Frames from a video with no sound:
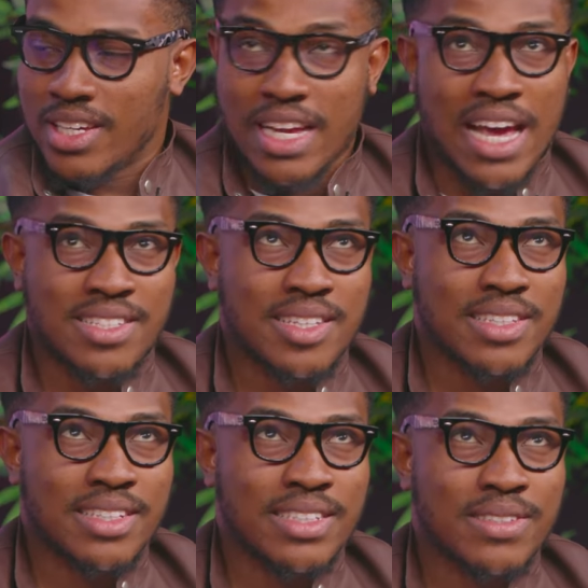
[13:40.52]
I
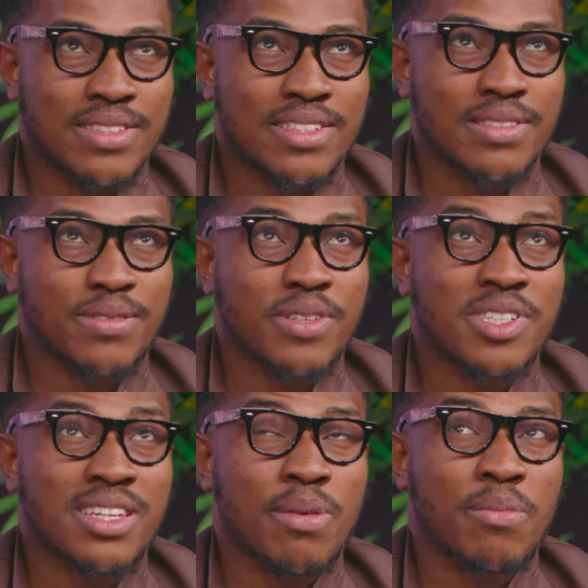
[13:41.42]
started, I think the
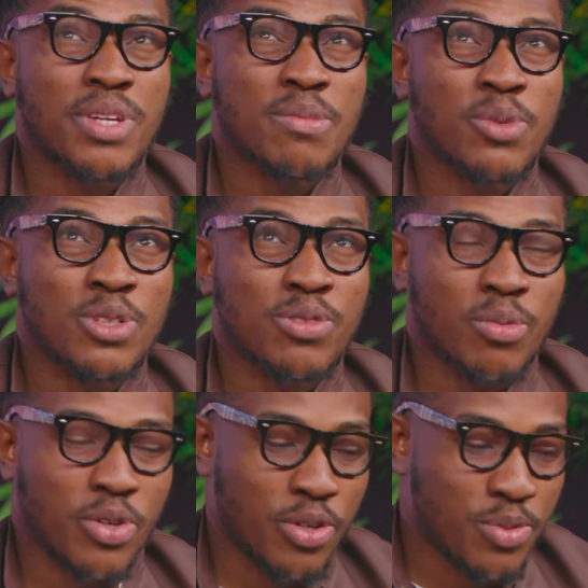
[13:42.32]
first time I made money
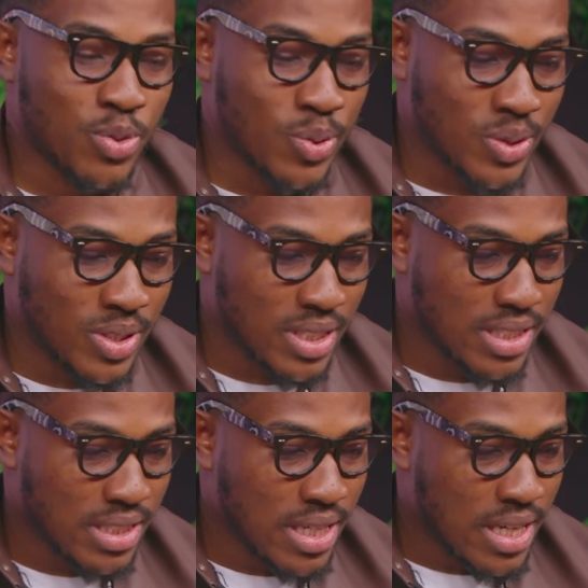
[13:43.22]
from crypto
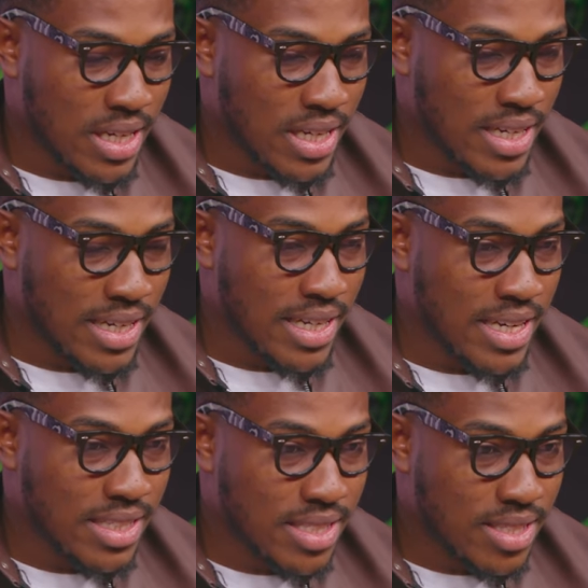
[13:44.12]
was
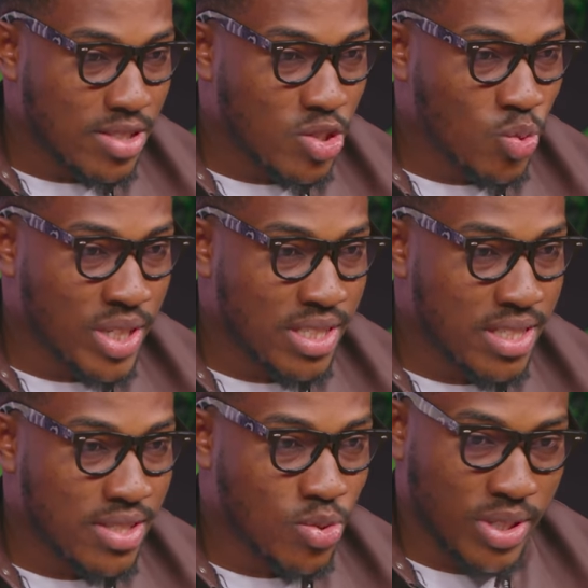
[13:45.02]
late
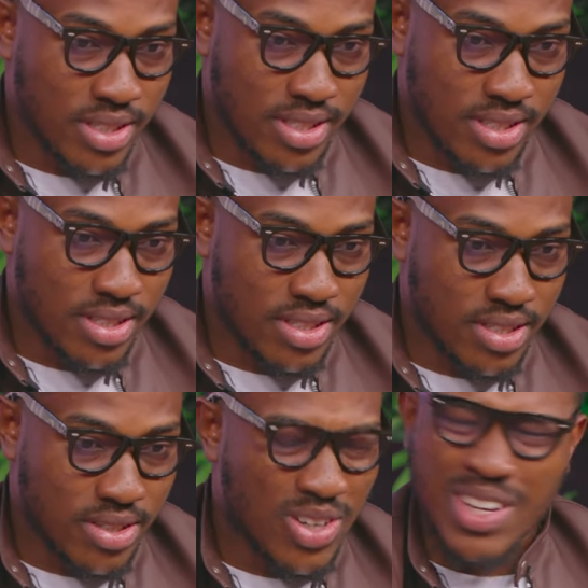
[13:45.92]
2020.
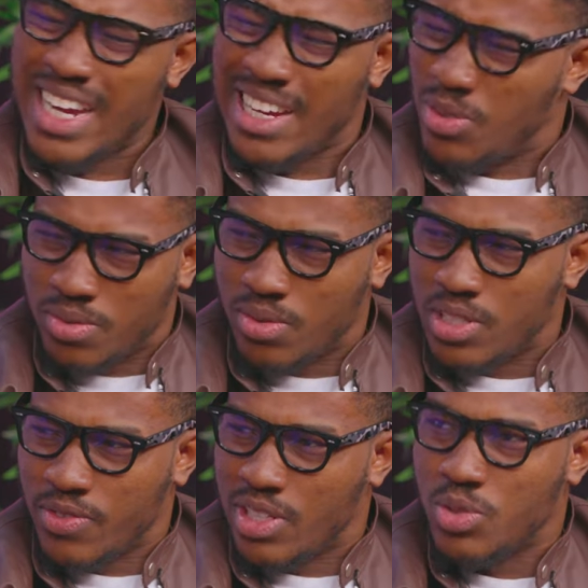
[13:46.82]
No, not
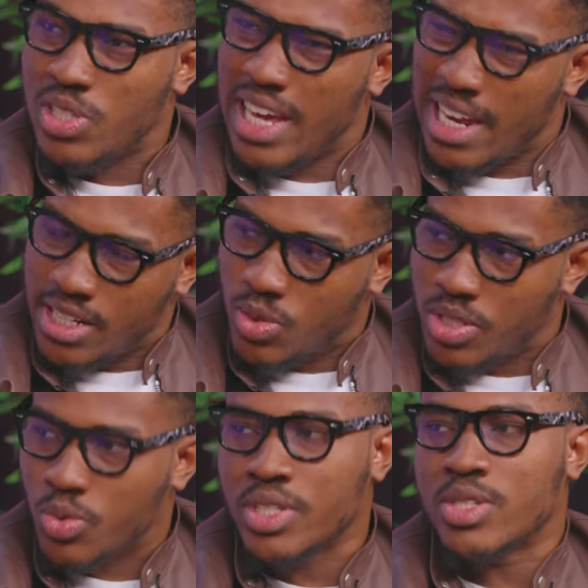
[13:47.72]
even late, early
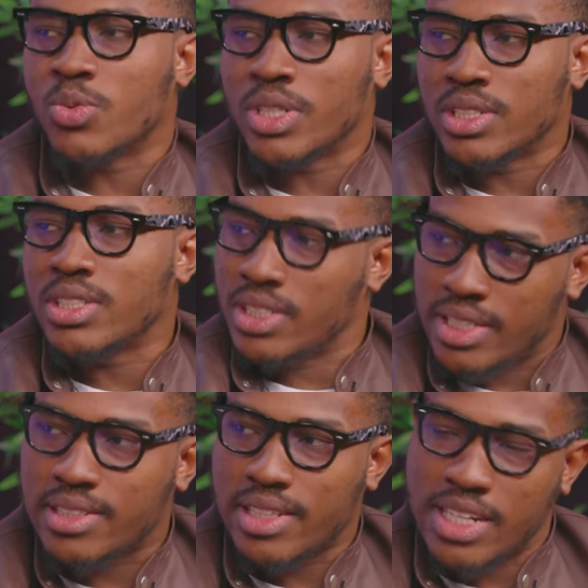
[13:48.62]
2021.
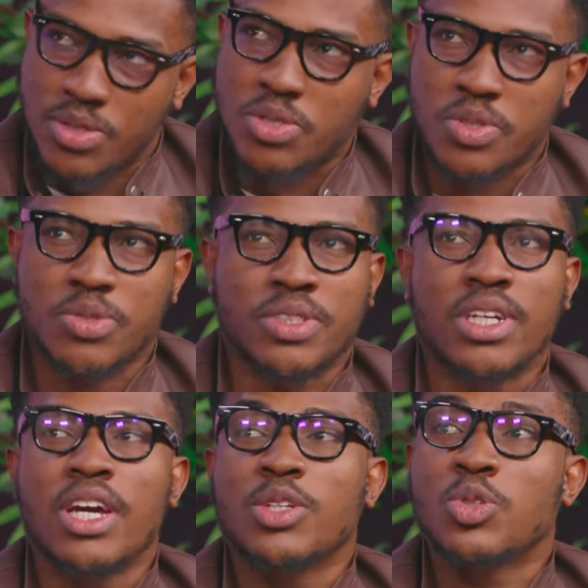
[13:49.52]
Yes, early 2021.
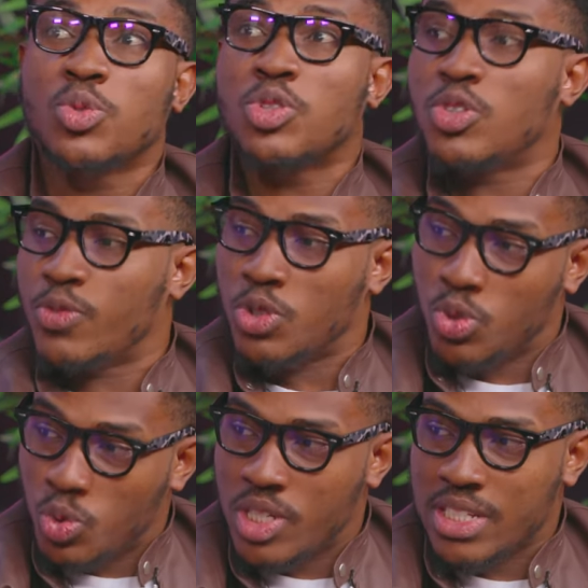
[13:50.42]
So it was for
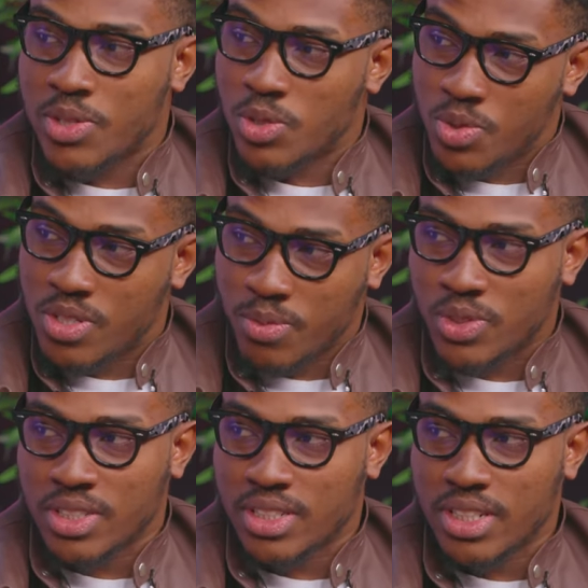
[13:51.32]
2 years I was losing
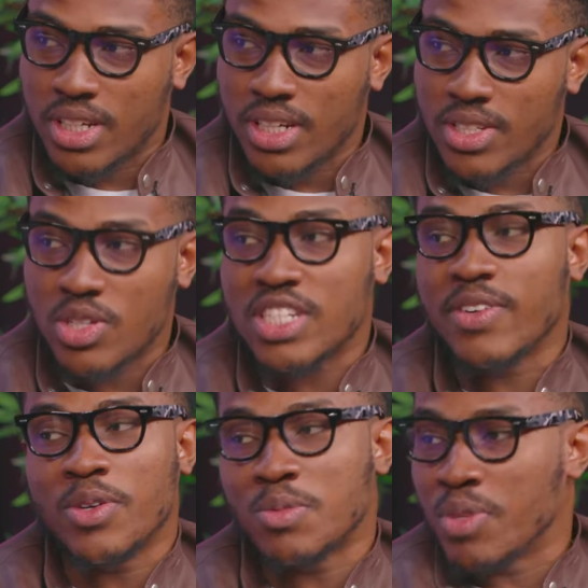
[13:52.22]
money. It's not as if I
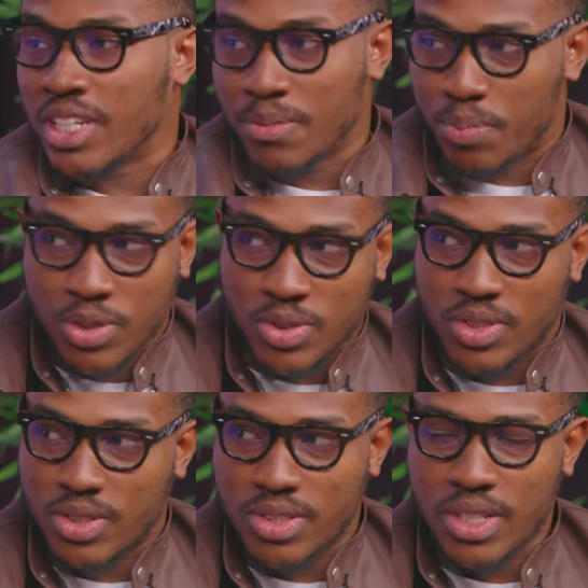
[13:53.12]
was making
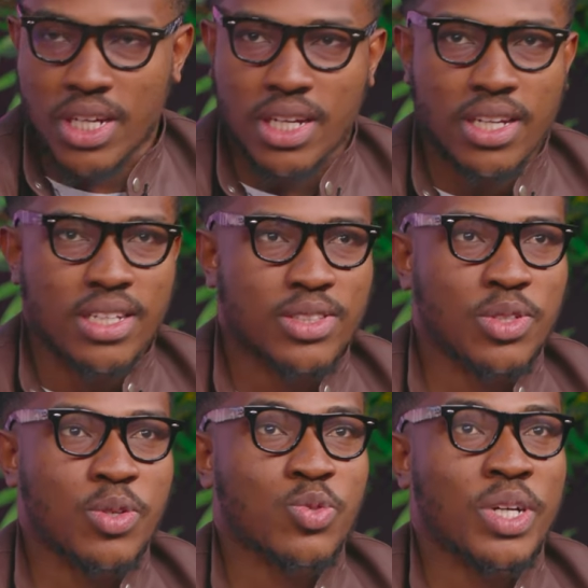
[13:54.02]
peanuts. So
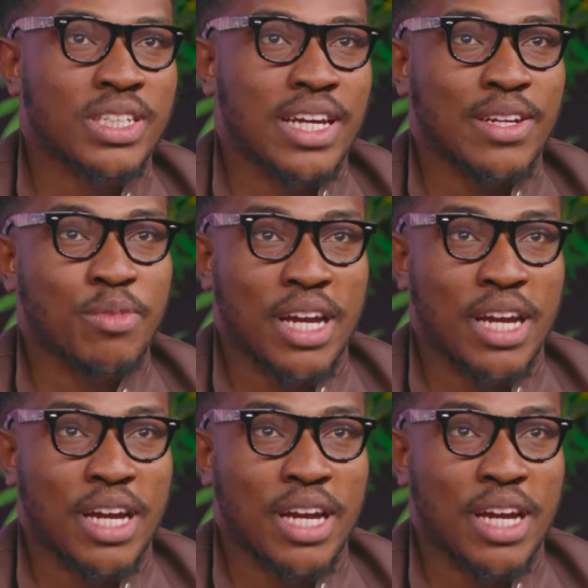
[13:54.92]
there was one, I